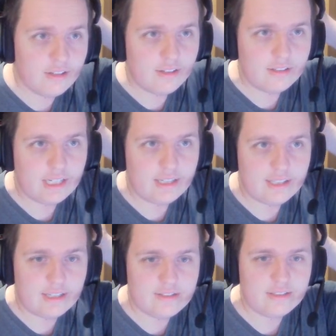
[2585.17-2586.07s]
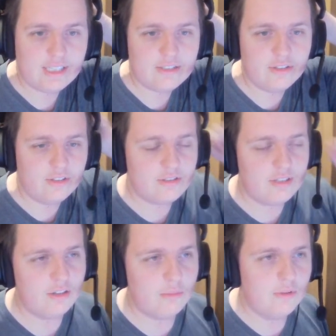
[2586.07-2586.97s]
That's
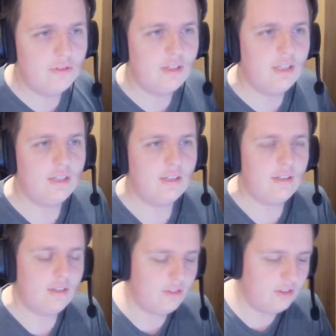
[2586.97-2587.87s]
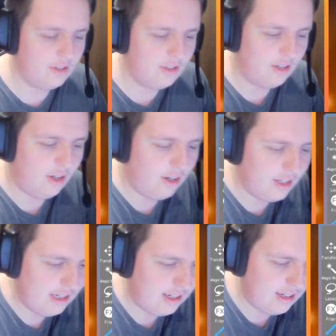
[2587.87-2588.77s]
understandable.
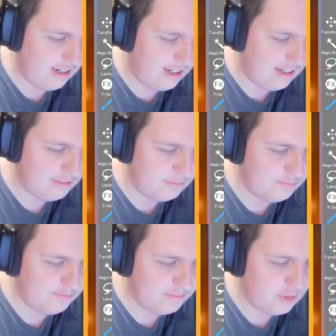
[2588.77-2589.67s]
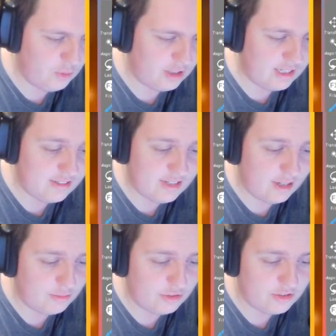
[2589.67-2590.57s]
What can I say?
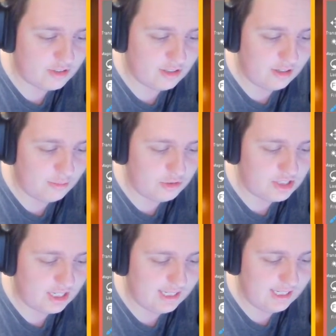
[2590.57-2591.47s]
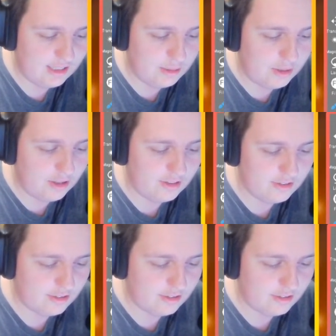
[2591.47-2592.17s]
I'm just clean in the mind.